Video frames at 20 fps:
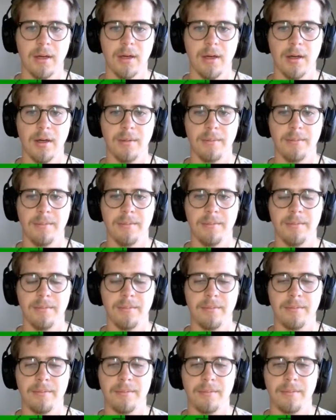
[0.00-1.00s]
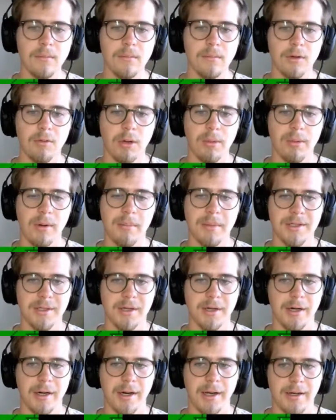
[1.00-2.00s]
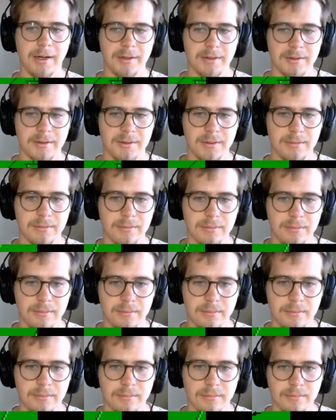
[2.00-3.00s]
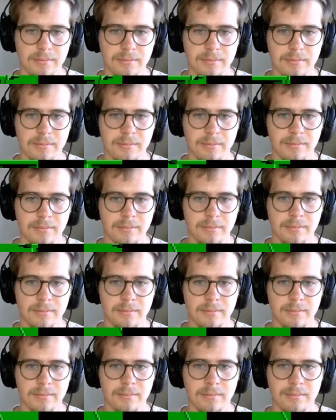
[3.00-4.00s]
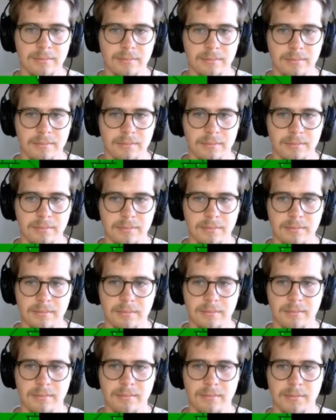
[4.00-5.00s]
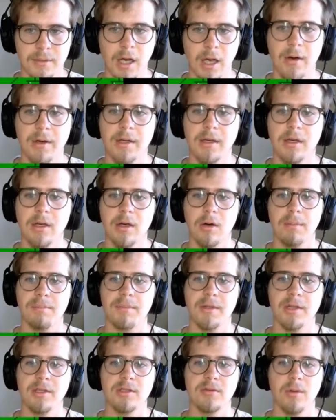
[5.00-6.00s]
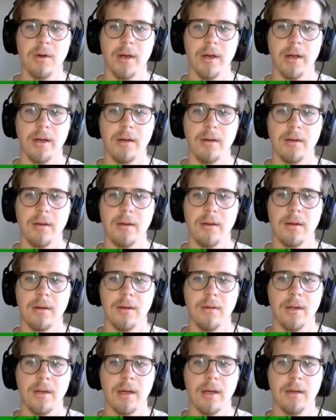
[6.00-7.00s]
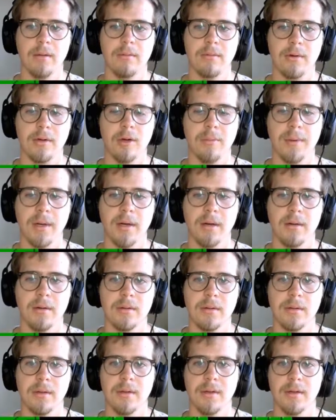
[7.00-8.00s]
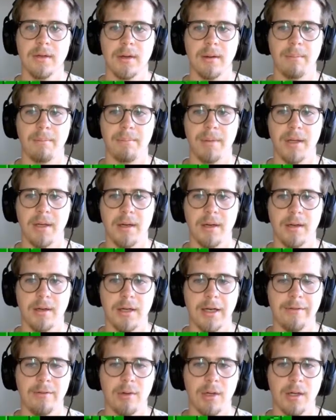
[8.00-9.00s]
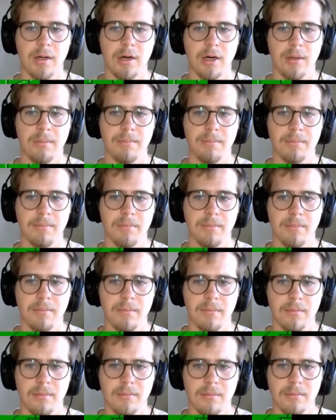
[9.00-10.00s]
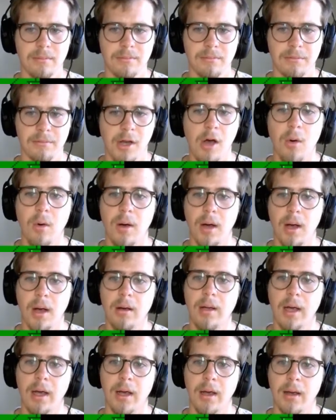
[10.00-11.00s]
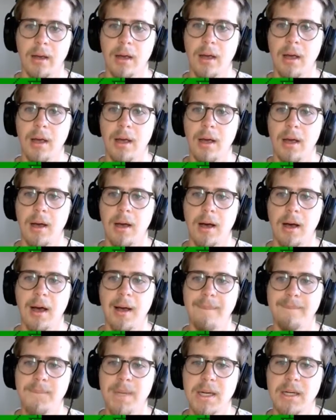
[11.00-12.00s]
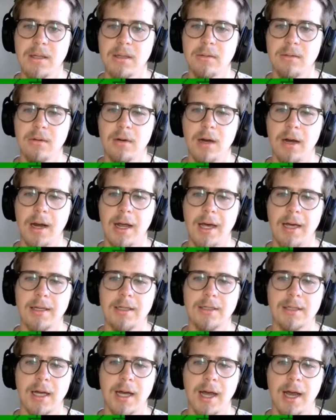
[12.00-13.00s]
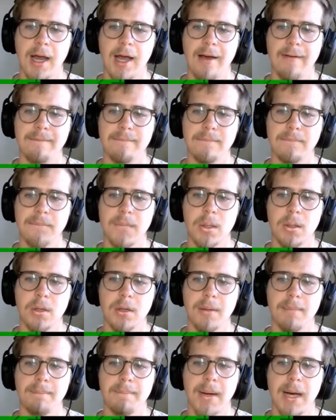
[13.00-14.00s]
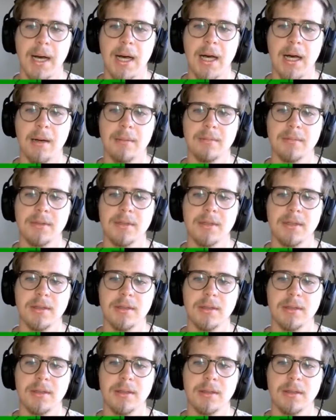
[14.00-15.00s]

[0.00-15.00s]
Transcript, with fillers: Um, what am I missing here, guys? Hmm? Oh, I didn't go up this way. Okay, go up here. But haven't we already... No, okay. I bet you'd like to have more bombs.